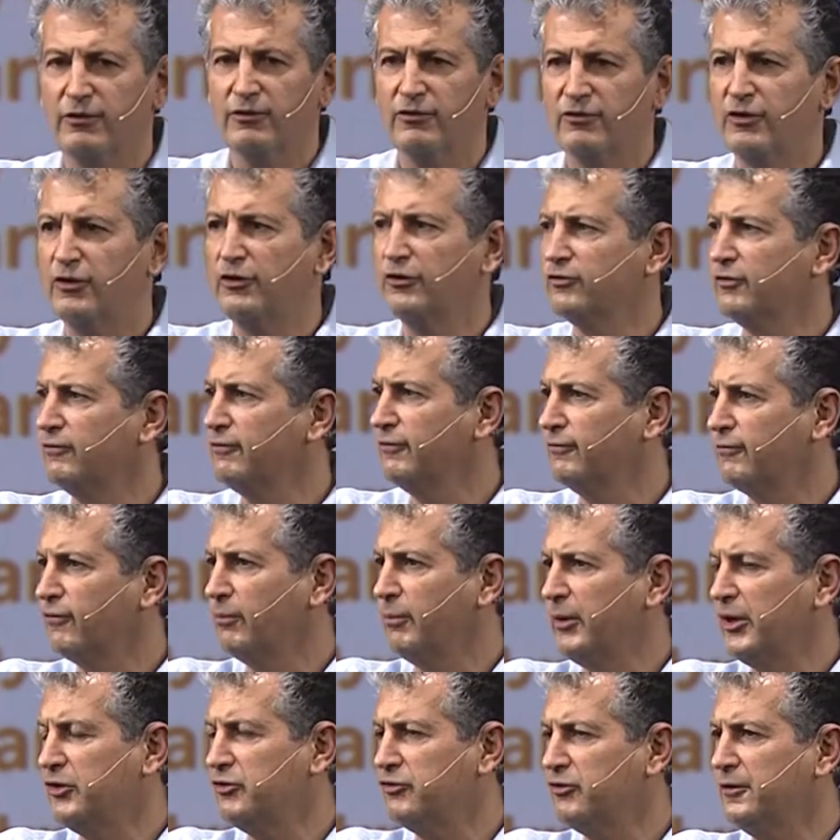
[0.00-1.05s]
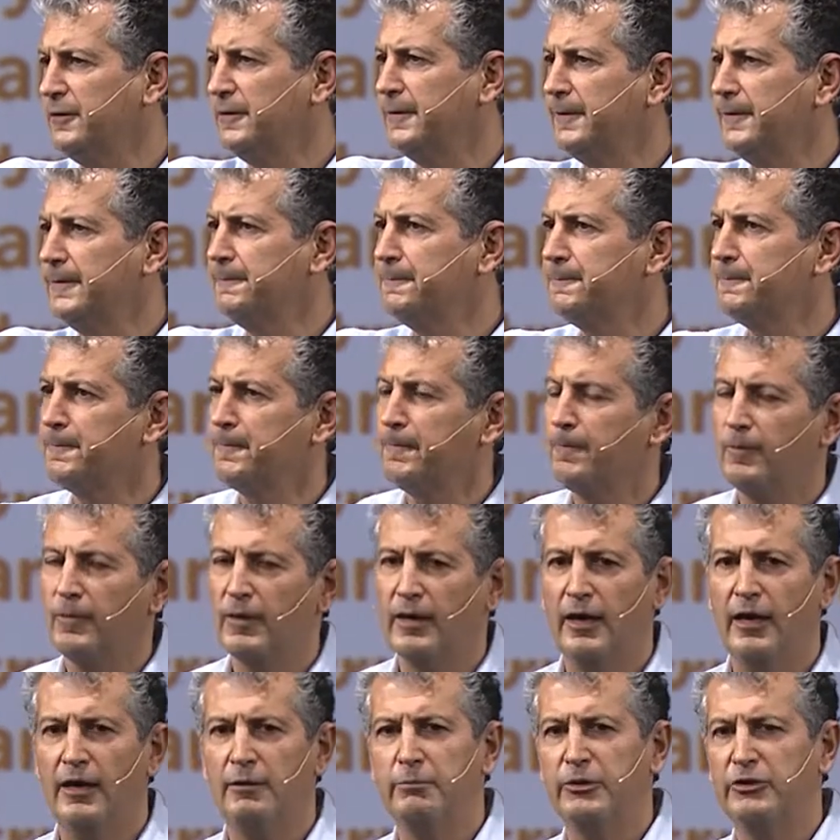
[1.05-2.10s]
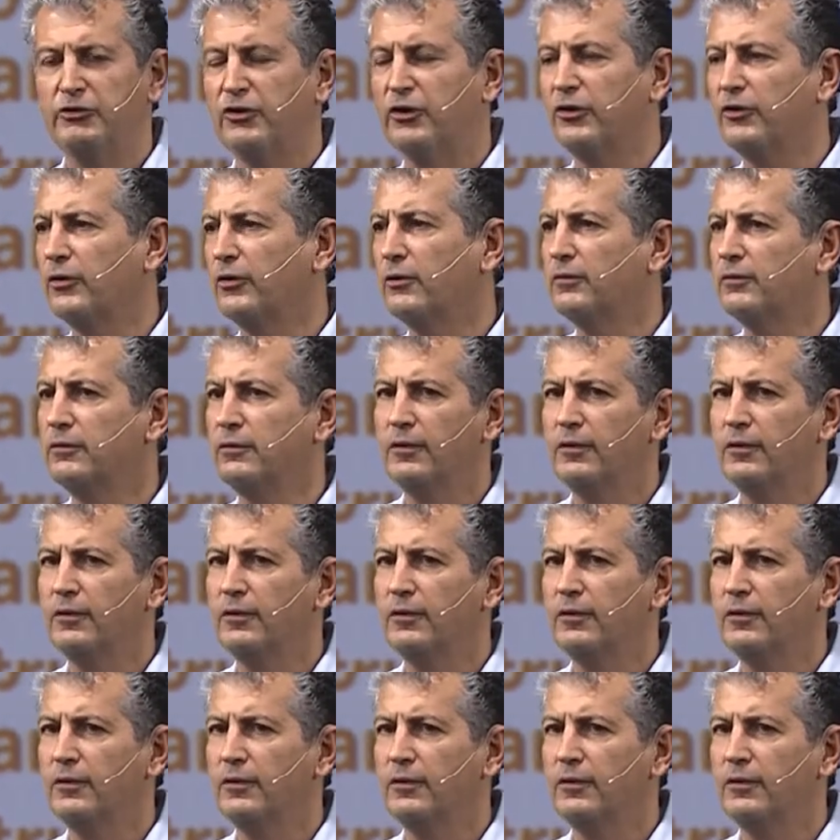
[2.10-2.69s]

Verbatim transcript: series of information and material